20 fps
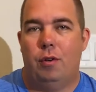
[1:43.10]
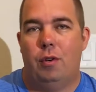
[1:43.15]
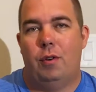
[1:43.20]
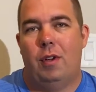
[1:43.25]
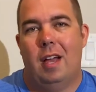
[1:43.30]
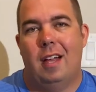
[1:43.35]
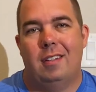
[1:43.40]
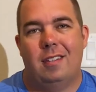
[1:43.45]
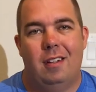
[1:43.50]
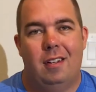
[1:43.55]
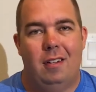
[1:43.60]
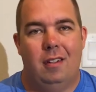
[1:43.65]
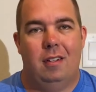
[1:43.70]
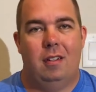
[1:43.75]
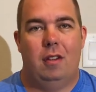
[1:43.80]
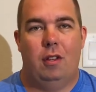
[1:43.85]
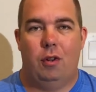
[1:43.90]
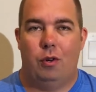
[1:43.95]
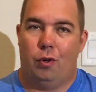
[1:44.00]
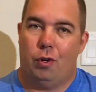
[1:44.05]
you guys a
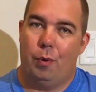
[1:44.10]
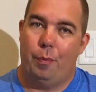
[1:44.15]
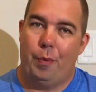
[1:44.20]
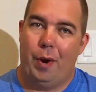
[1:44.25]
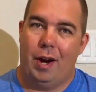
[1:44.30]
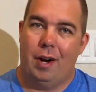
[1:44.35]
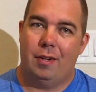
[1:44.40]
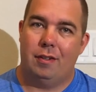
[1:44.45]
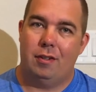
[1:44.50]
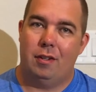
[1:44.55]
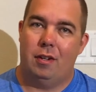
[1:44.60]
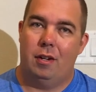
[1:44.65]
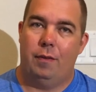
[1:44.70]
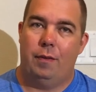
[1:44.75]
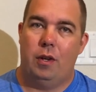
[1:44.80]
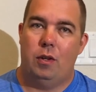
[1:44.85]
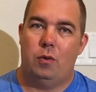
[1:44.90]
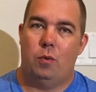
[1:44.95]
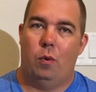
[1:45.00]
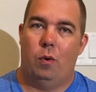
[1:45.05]
little comparison of
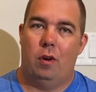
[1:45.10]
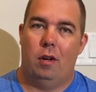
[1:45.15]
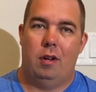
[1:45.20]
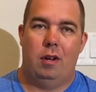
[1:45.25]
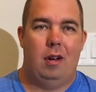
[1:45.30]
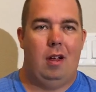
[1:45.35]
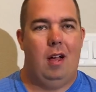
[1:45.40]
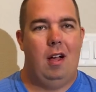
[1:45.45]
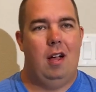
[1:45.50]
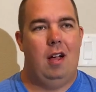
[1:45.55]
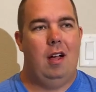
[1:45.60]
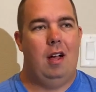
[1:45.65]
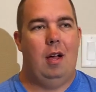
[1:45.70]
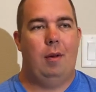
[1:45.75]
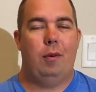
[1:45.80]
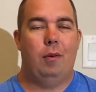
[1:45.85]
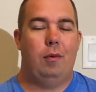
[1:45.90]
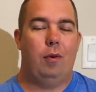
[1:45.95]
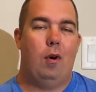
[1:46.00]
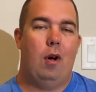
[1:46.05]
each one. Uh, I
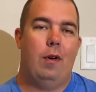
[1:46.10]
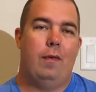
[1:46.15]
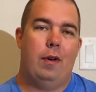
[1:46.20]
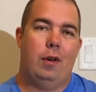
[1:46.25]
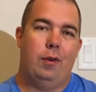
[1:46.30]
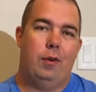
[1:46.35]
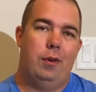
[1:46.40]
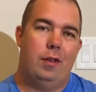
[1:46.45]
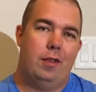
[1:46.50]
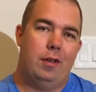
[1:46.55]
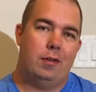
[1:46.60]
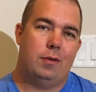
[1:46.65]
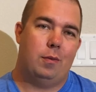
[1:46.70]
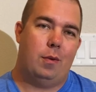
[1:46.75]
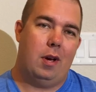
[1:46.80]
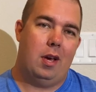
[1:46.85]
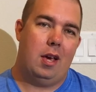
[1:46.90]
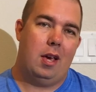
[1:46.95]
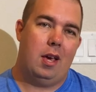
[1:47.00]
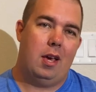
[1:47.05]
don't know if I'll do it this
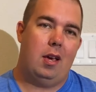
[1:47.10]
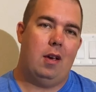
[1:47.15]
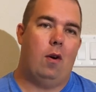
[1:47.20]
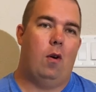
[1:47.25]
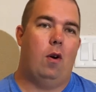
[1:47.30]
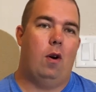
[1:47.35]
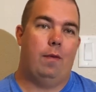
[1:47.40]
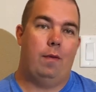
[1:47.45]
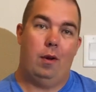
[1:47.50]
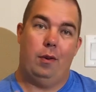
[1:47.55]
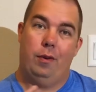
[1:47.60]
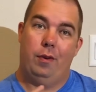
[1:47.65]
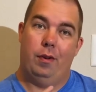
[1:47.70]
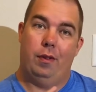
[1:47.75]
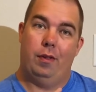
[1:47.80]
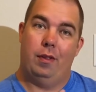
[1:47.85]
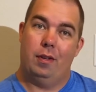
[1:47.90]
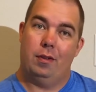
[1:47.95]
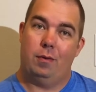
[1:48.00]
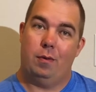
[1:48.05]
way or if I'll do
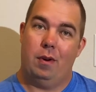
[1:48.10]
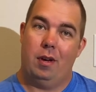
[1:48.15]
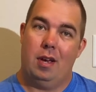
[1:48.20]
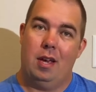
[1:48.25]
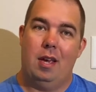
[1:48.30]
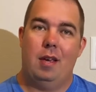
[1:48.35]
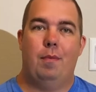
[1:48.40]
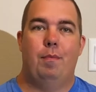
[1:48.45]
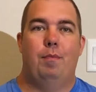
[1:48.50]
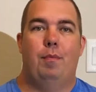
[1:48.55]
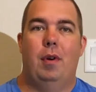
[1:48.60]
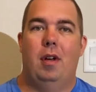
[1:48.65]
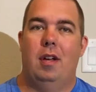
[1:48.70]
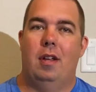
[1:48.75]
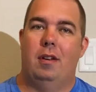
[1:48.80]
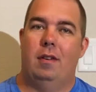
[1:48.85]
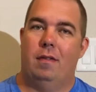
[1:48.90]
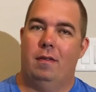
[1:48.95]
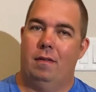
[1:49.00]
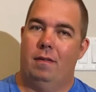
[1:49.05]
it this way,
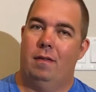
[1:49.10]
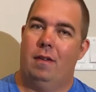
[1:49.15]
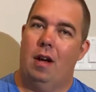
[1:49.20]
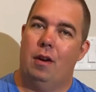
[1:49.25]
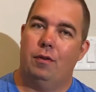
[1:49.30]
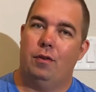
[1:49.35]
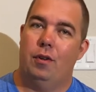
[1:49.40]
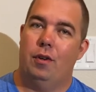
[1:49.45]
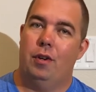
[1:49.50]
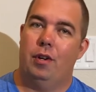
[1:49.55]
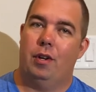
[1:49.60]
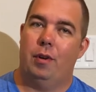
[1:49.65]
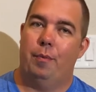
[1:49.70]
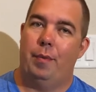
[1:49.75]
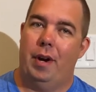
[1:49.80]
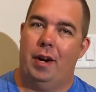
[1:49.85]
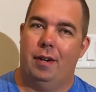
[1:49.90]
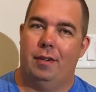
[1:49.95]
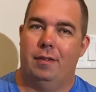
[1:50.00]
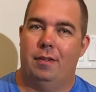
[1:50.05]
but I'll show you a
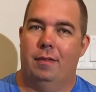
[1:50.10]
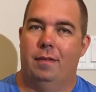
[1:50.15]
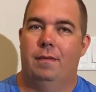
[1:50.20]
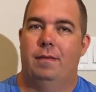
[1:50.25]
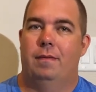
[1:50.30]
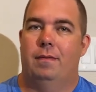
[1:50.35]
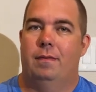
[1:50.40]
comparison.